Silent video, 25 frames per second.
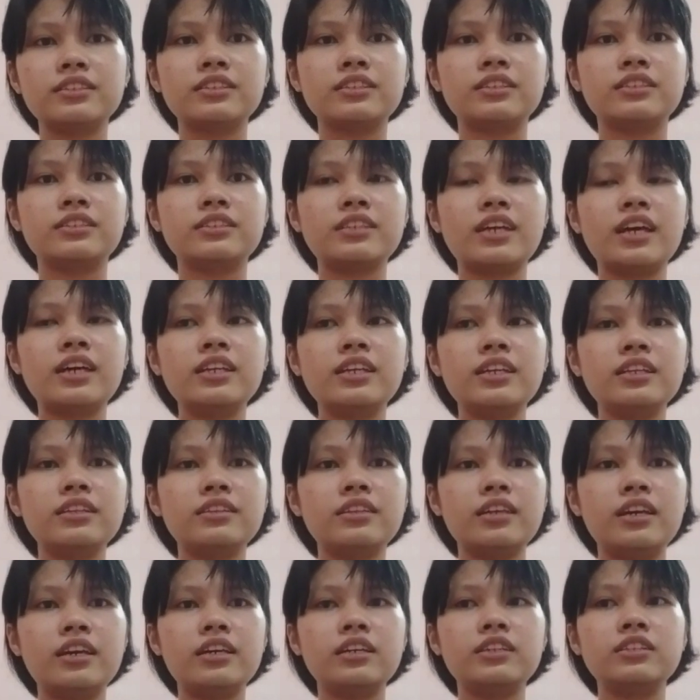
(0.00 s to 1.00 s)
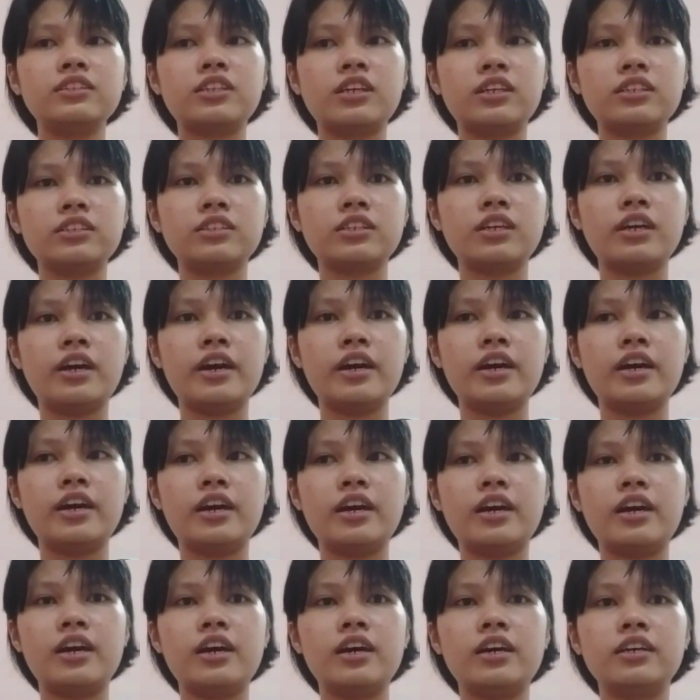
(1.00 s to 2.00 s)
is anything that
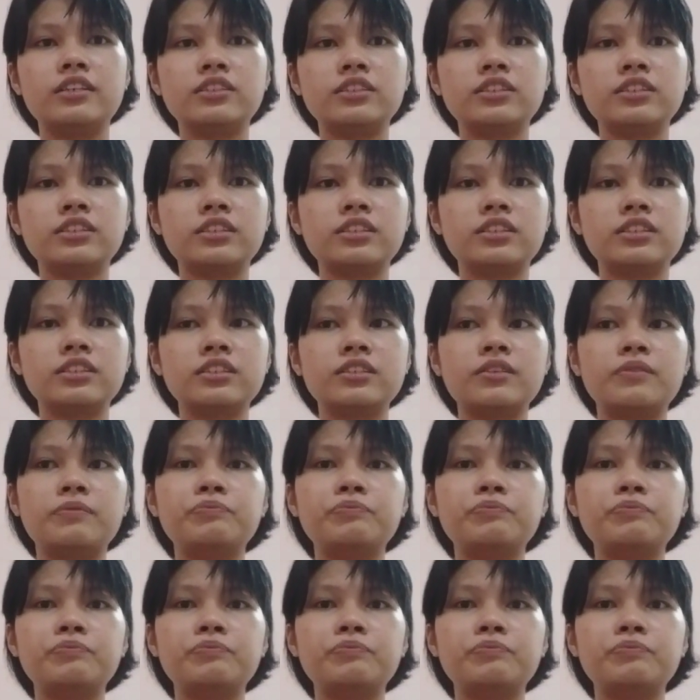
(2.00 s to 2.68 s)
is